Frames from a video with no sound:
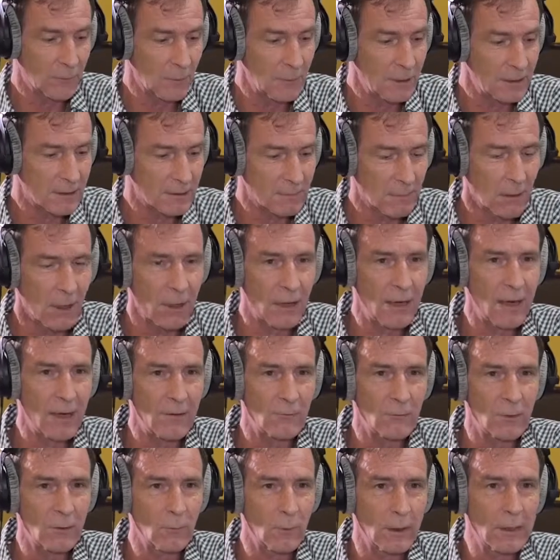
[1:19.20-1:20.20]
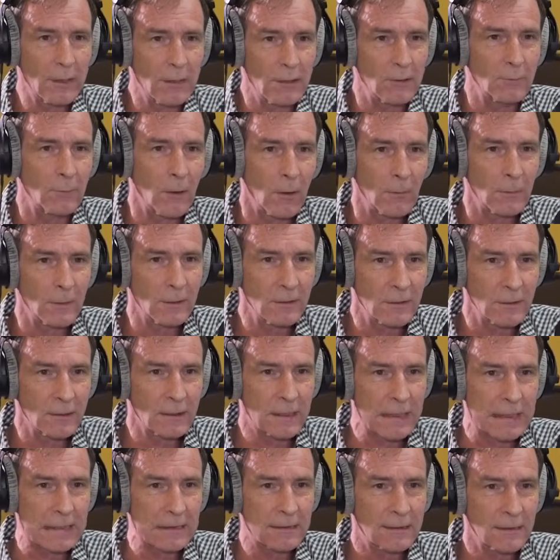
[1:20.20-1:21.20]
from Inspire, every week you pop in to
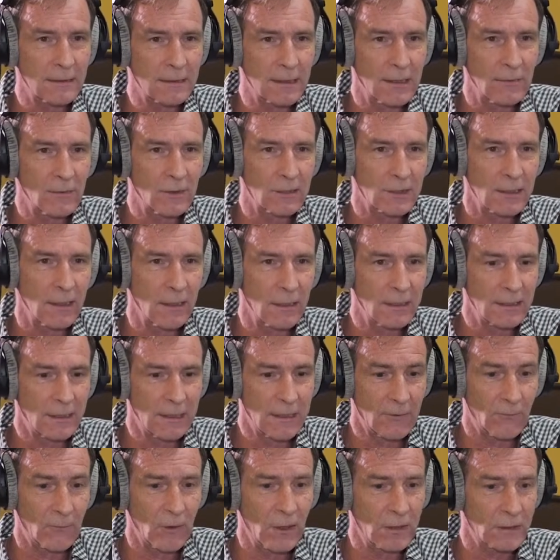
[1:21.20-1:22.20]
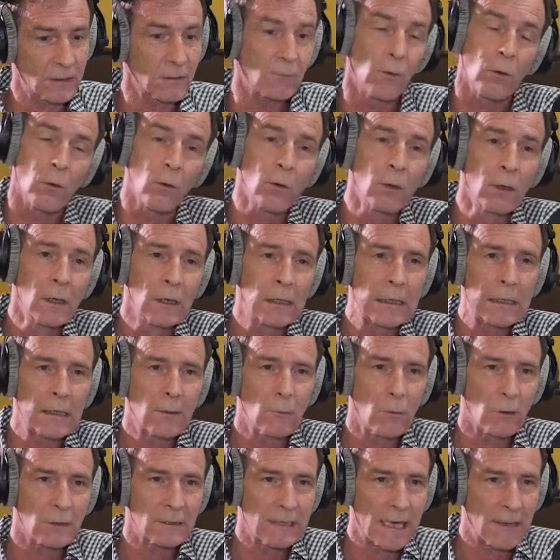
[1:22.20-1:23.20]
see us and give us an idea, first of all,
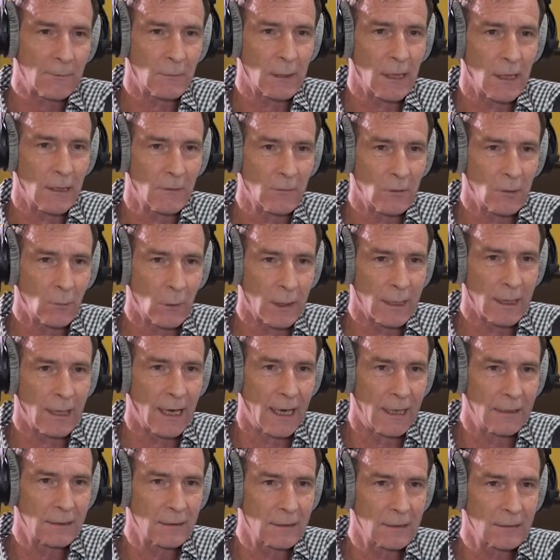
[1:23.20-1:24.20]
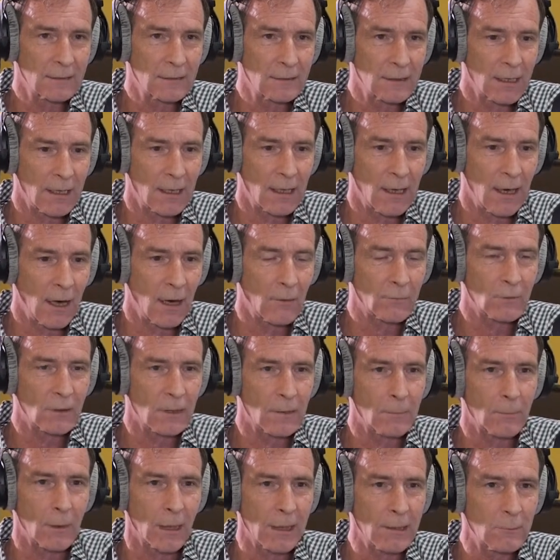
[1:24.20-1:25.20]
what's happening over the weekend, and after
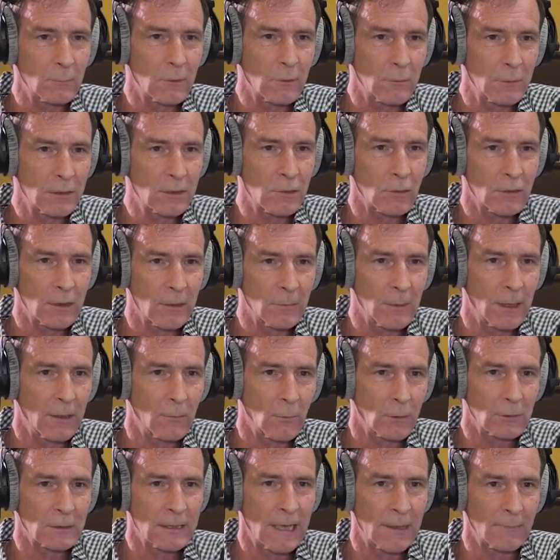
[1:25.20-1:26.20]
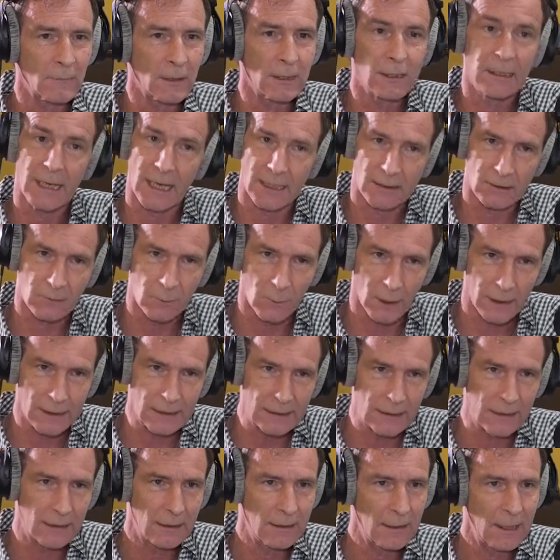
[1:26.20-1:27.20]
the break we'll be talking about what's happening next
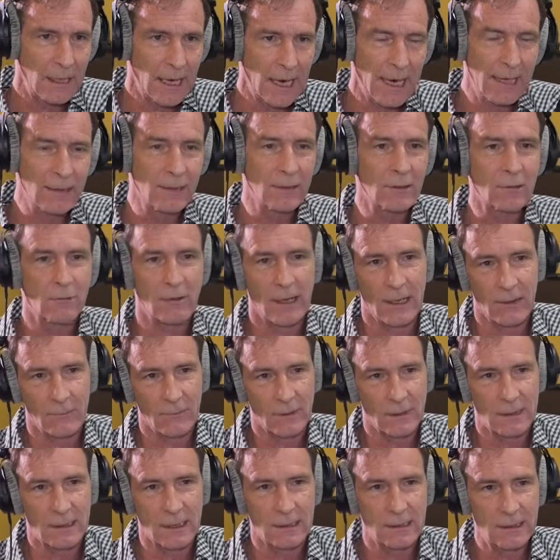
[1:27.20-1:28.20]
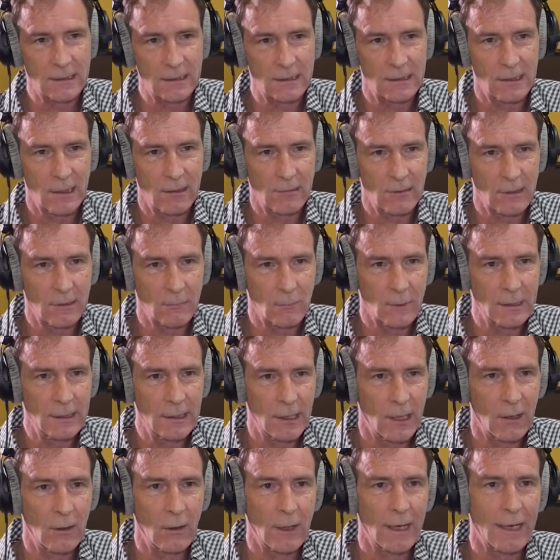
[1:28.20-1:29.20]
week in and around the city so that we
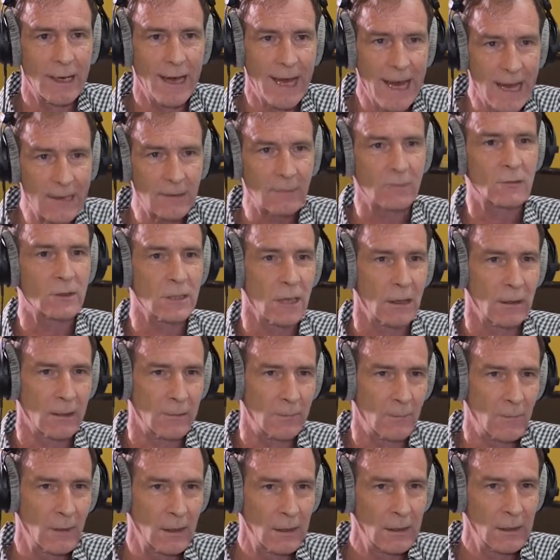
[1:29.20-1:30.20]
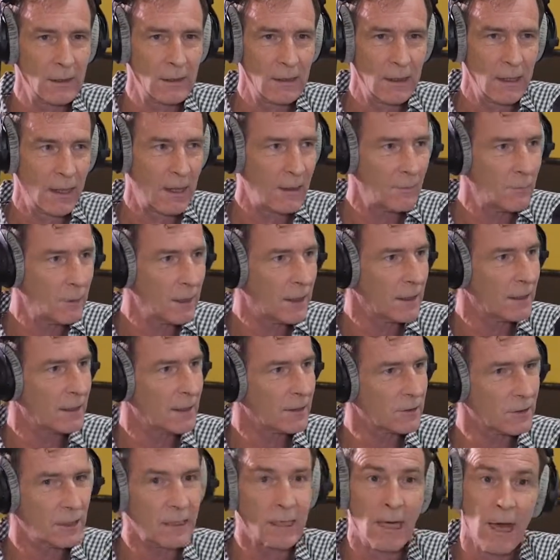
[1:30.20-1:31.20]
know ahead of time and we can
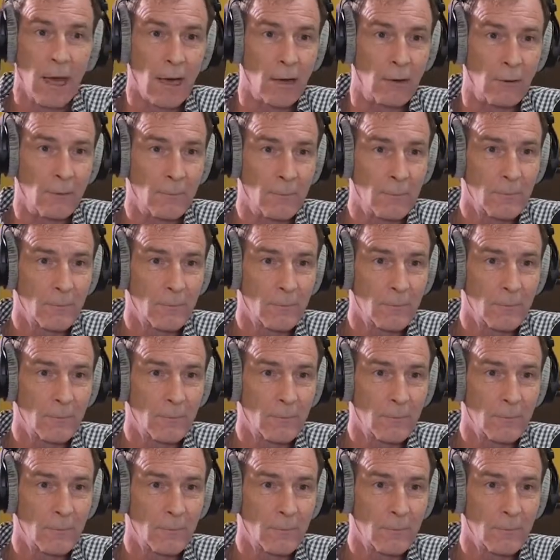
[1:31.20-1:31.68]
actually go.